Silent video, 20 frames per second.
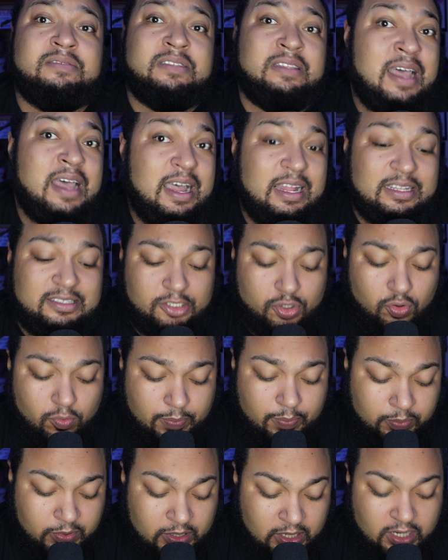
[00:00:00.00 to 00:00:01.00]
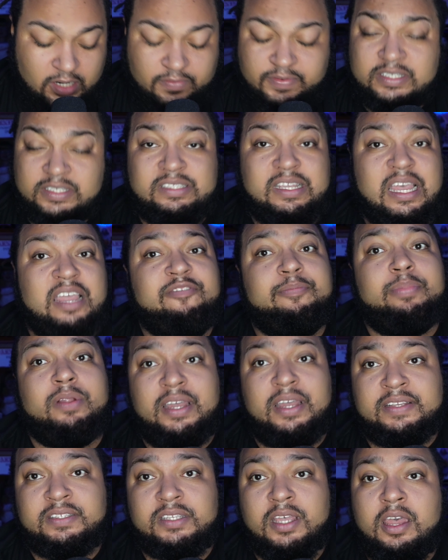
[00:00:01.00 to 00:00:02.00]
not too good of a safe
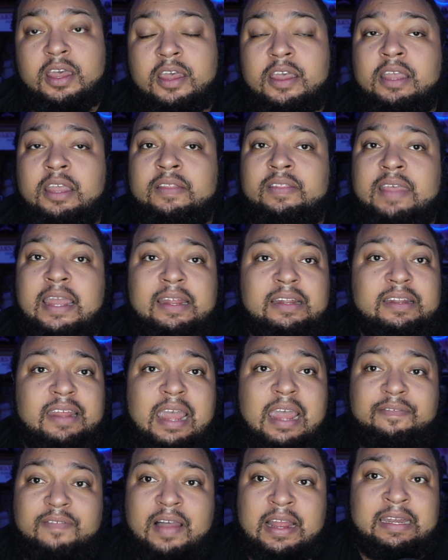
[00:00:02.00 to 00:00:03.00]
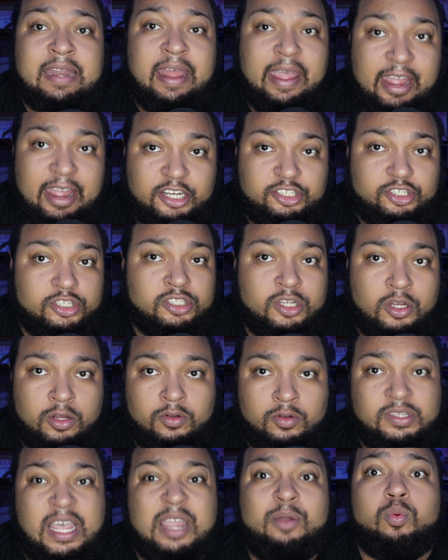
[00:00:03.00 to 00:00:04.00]
place. They need to have like danger
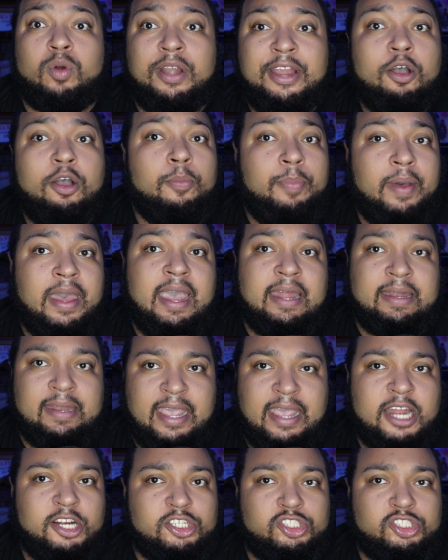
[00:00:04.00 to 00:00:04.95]
zones, like real bad danger